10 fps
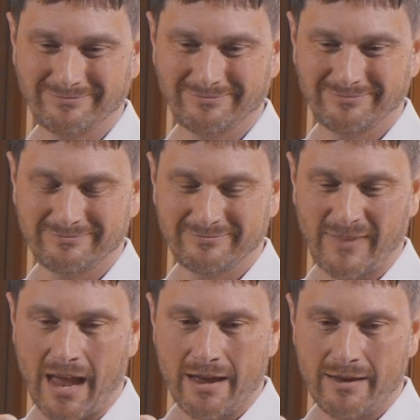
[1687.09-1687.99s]

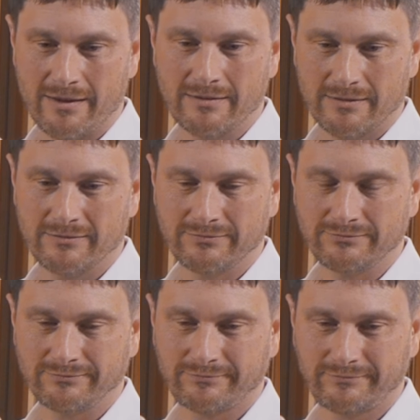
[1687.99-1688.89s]

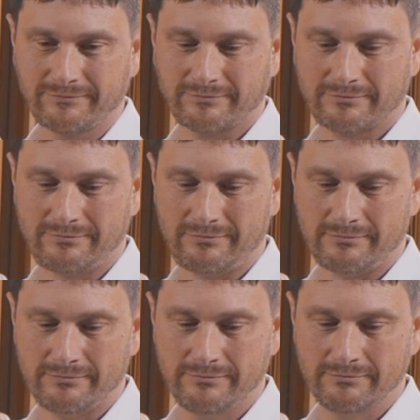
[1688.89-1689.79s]

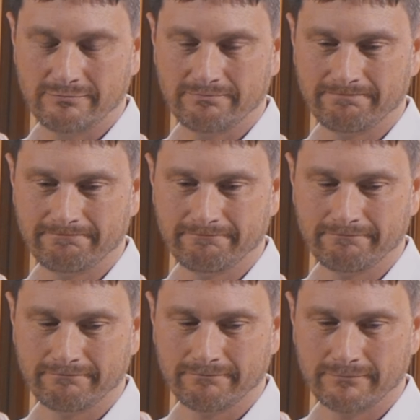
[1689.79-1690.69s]

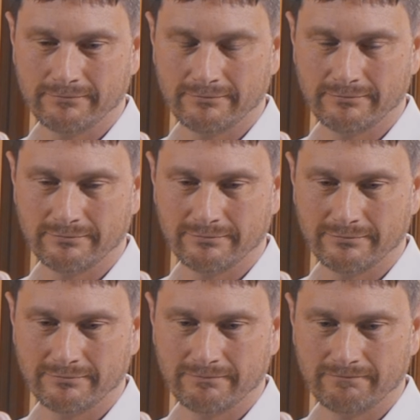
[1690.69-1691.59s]

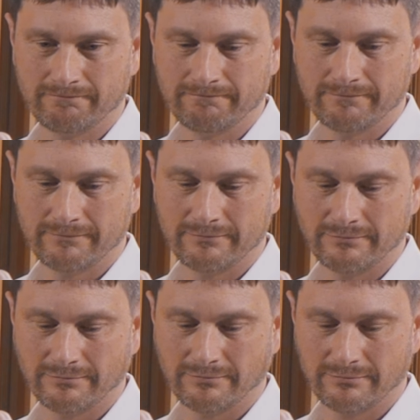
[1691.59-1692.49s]

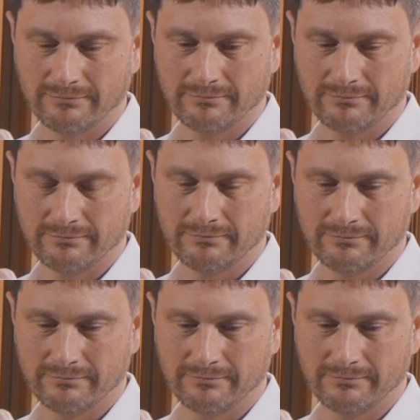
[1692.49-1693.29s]
No words are spoken by the person on screen.